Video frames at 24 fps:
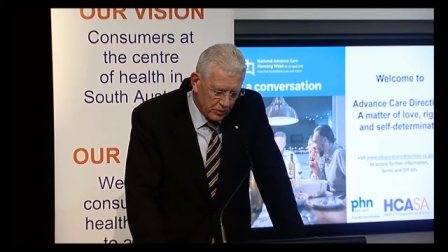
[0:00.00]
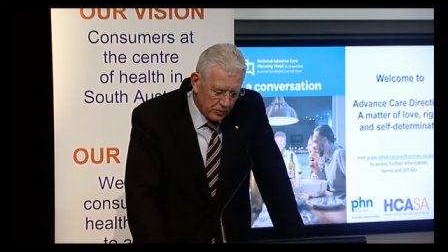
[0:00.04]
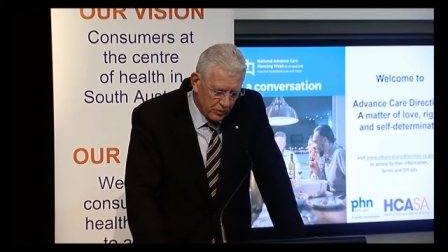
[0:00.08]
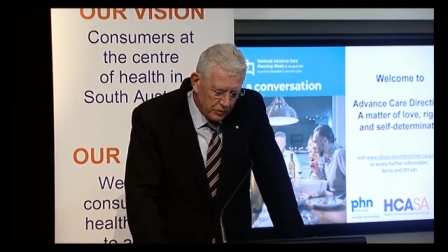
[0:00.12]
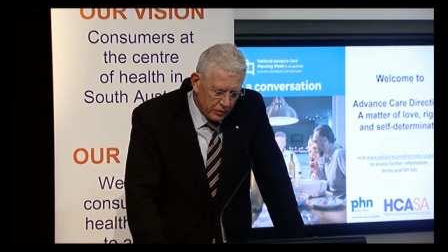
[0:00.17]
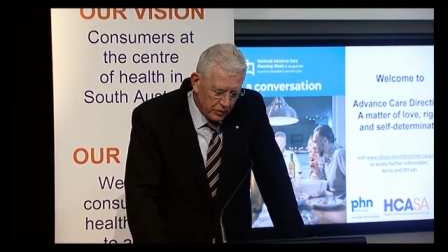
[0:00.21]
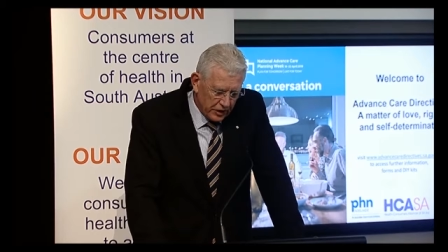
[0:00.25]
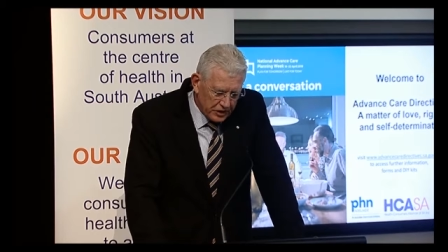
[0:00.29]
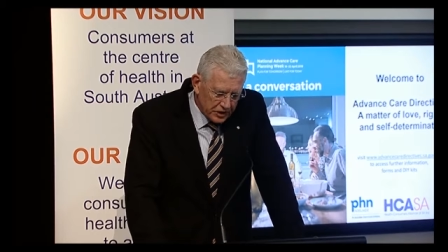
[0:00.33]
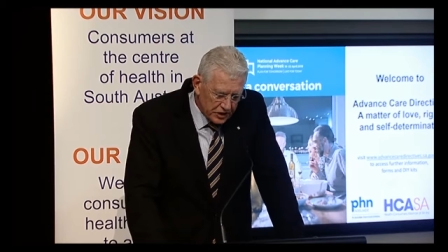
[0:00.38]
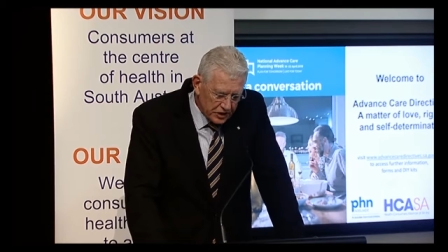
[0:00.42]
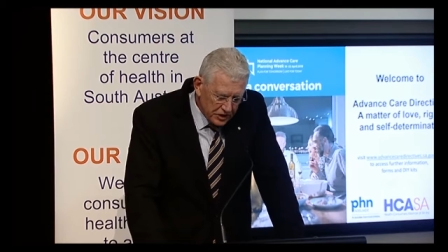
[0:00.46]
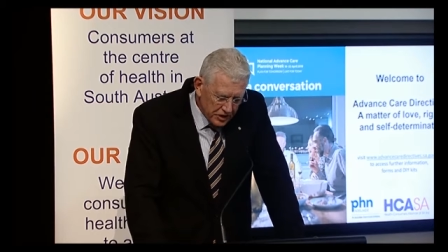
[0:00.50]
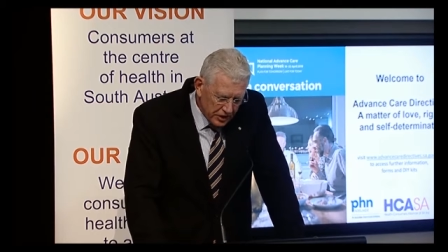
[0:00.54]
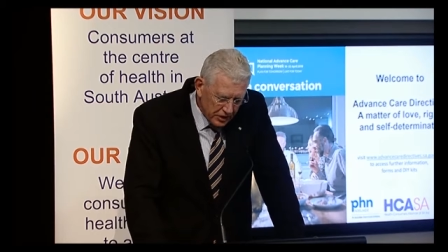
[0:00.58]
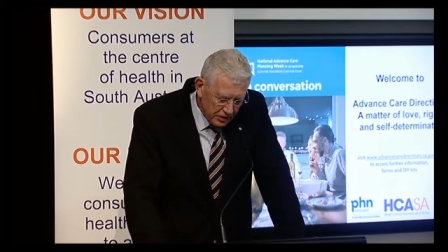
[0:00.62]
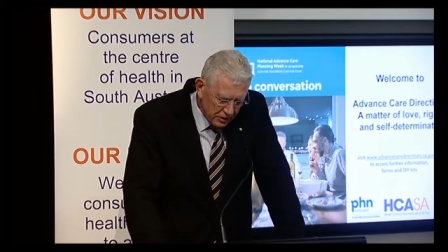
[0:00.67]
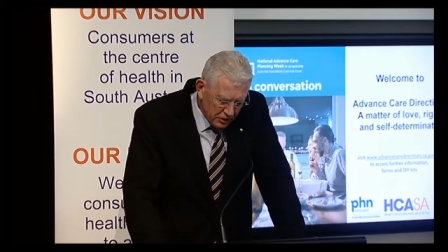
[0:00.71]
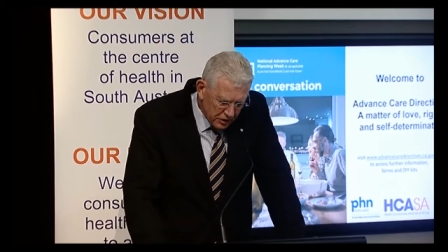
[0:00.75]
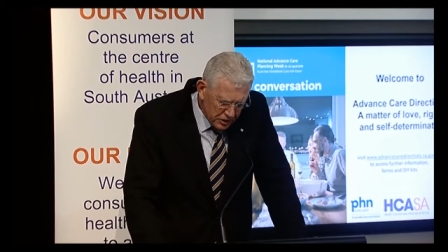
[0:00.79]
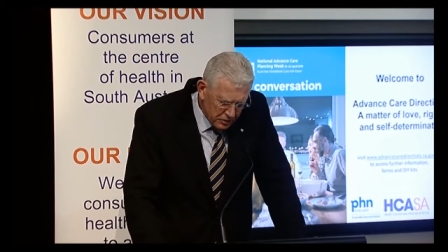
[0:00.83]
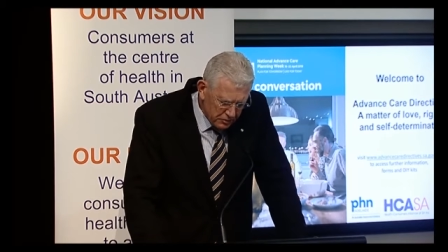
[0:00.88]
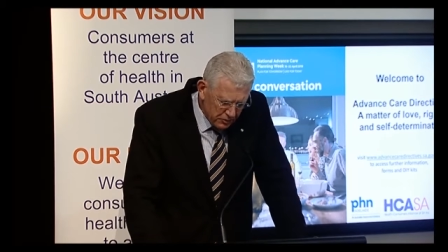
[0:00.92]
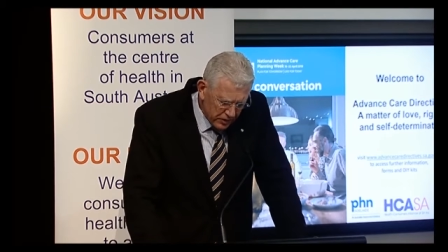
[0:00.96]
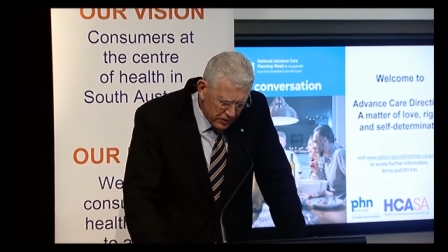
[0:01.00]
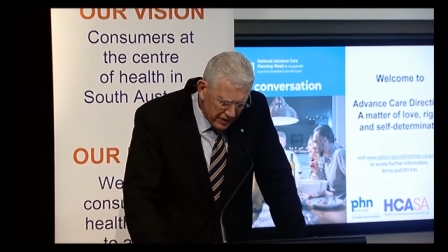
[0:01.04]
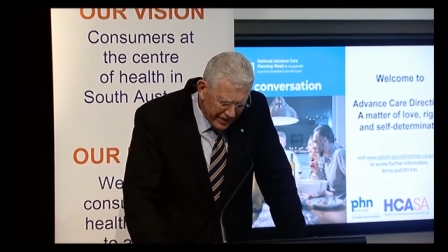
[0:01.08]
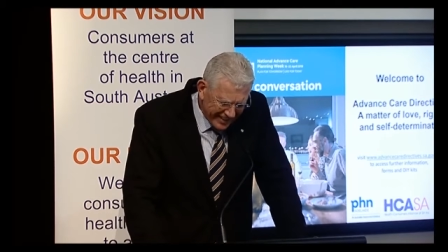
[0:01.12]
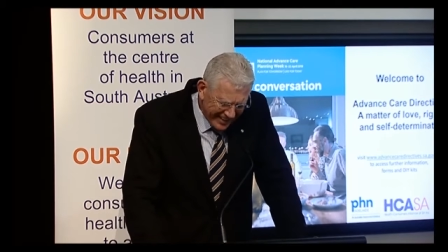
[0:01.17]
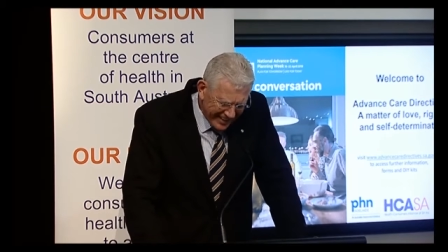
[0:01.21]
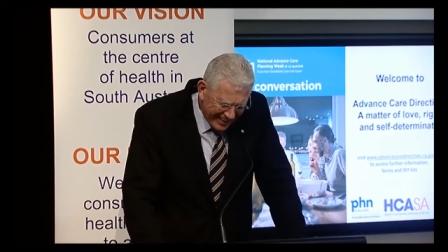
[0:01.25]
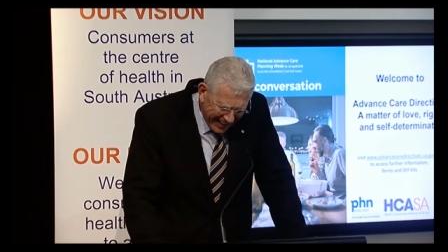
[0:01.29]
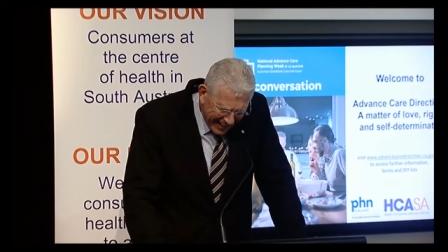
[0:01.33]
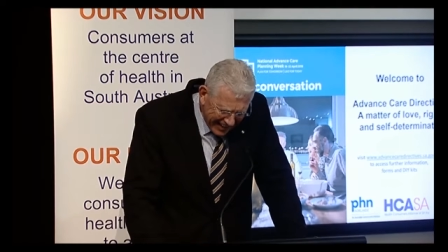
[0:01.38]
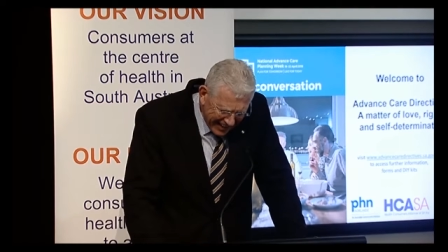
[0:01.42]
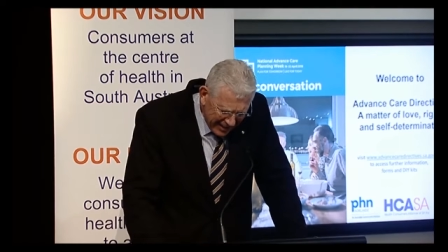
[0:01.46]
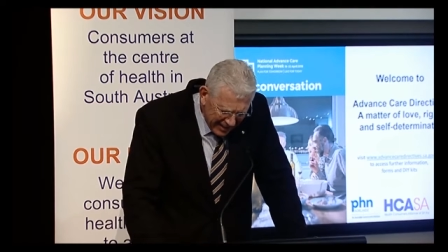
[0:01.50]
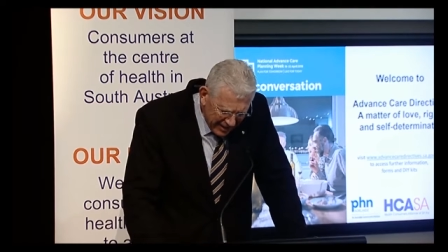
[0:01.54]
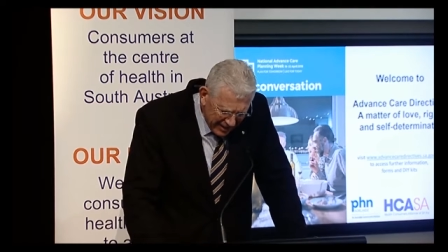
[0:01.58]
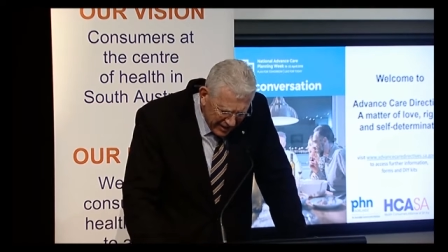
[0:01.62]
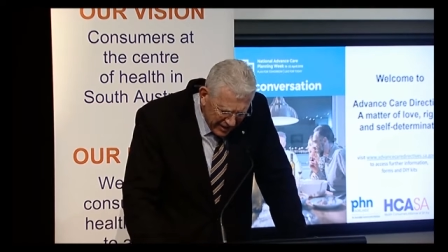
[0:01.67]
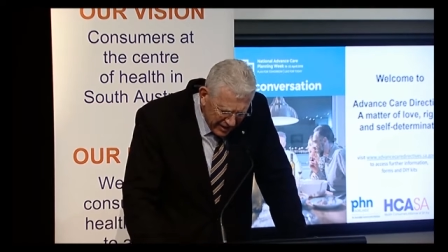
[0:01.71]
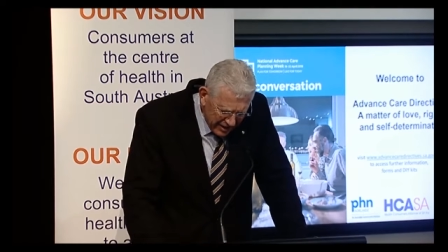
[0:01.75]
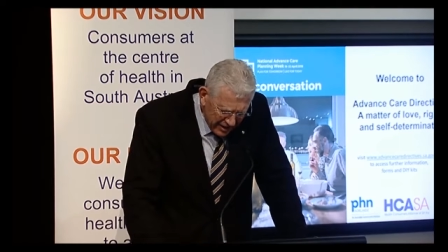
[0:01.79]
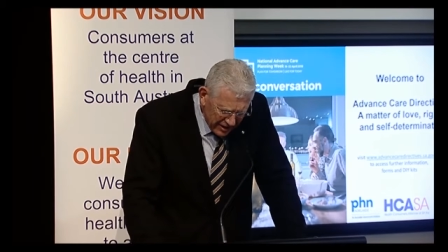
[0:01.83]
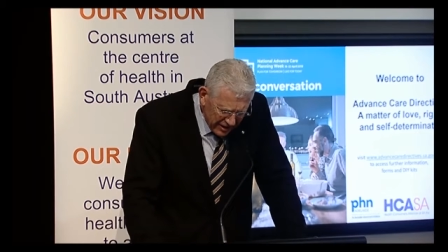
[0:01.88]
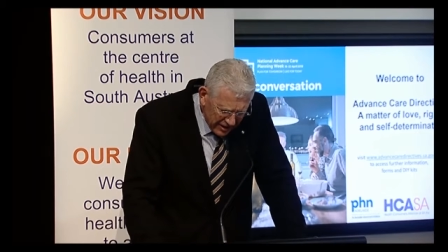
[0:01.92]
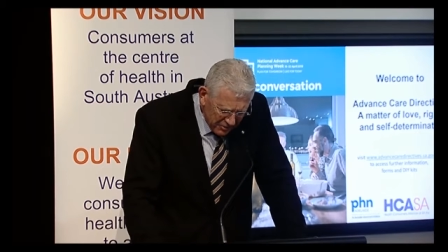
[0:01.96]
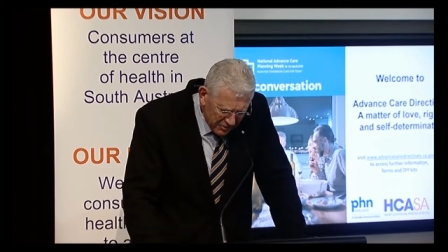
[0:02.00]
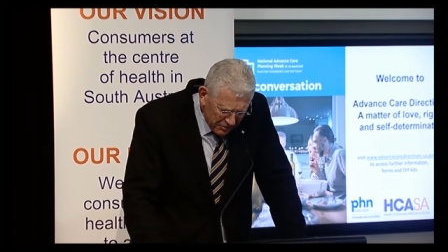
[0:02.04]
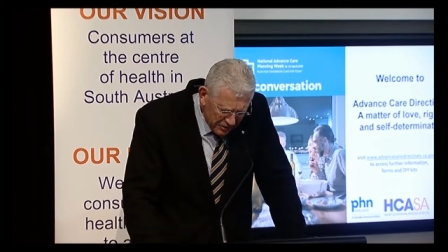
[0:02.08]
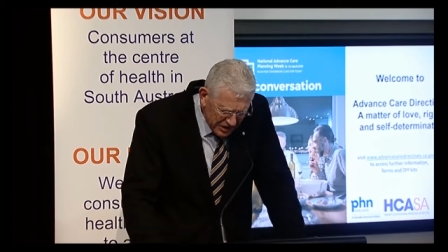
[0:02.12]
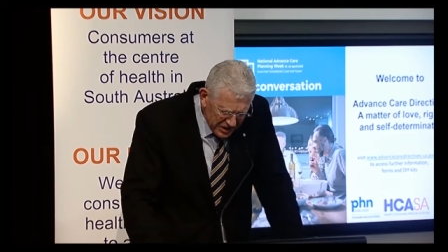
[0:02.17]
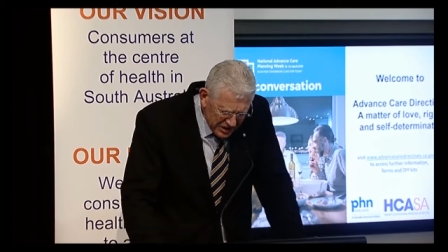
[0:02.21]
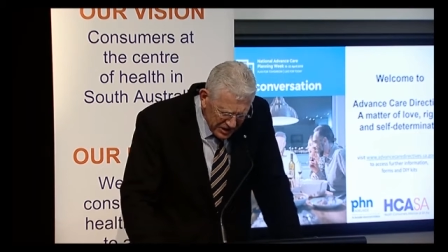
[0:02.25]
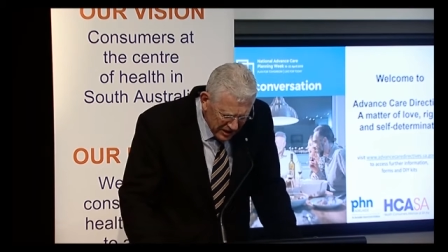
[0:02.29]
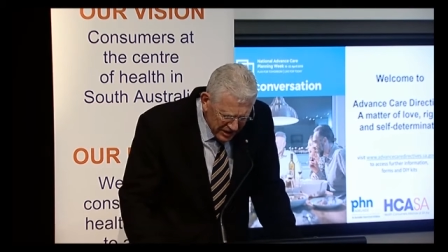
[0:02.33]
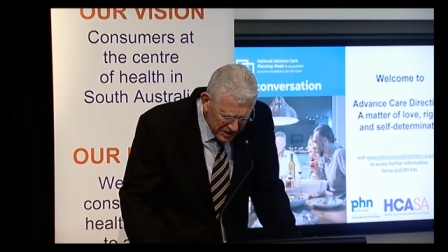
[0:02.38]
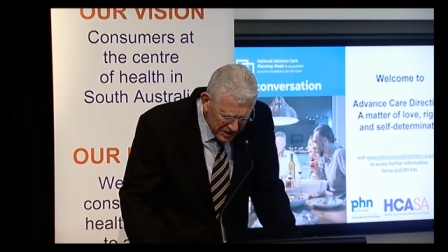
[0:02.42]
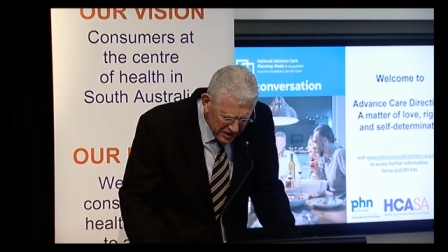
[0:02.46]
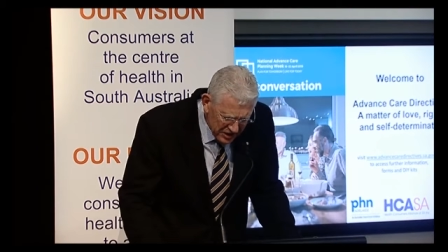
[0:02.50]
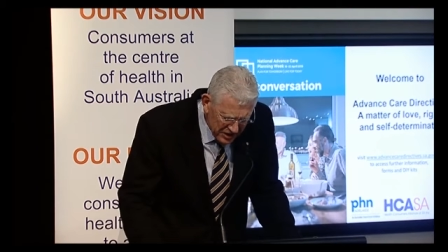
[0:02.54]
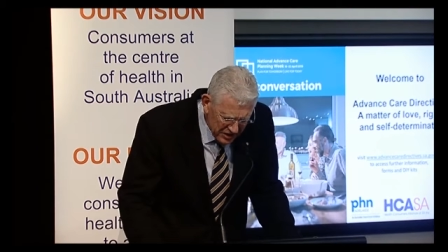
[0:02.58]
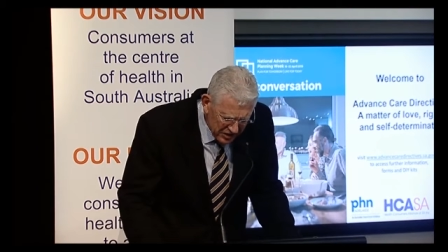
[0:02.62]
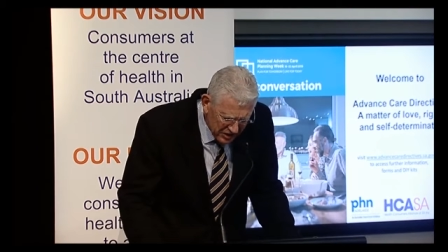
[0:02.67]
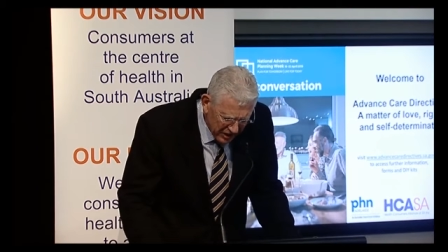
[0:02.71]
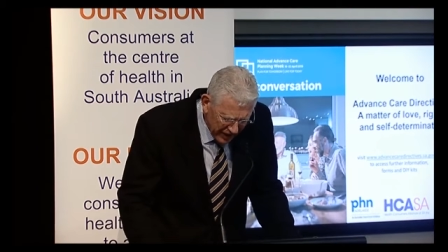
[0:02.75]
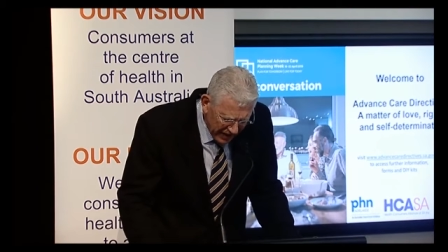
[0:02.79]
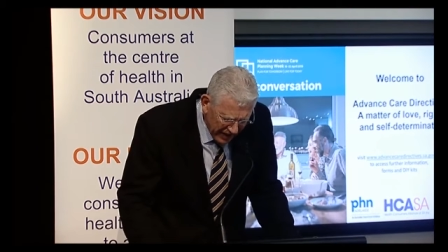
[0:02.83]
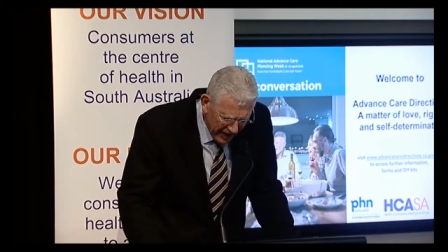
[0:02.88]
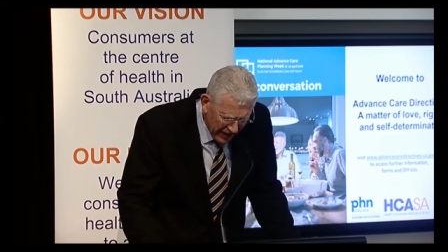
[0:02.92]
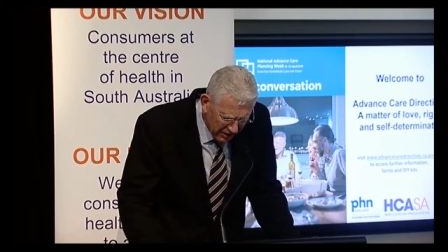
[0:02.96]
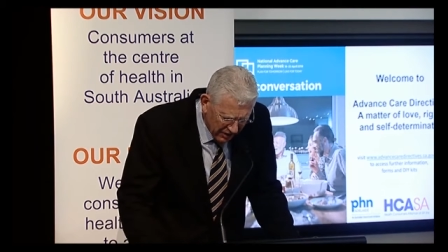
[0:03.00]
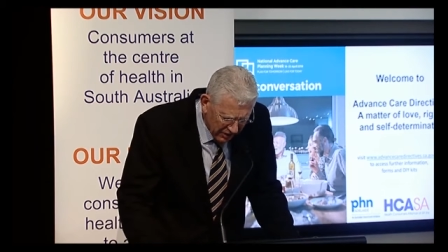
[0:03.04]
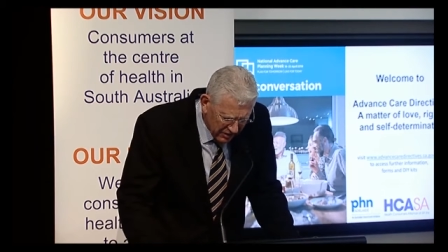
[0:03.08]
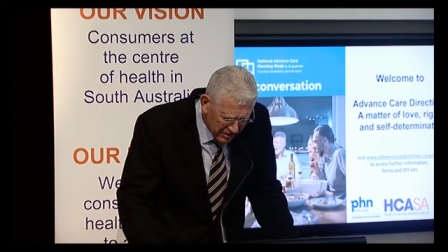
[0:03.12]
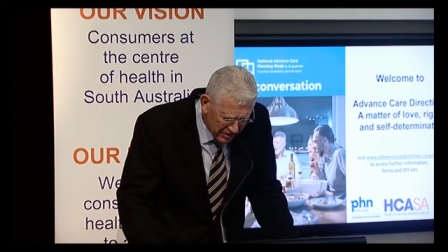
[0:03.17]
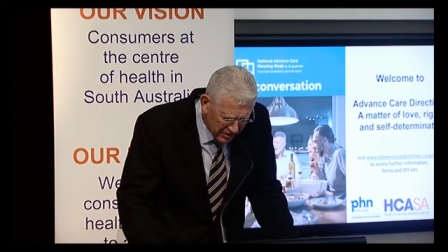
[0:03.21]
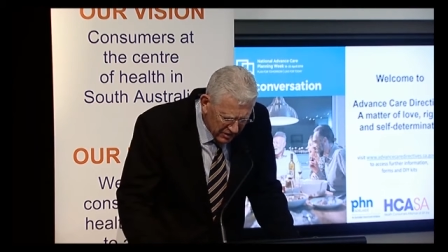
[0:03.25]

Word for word: Richard's in hospital again, but he's only just got out.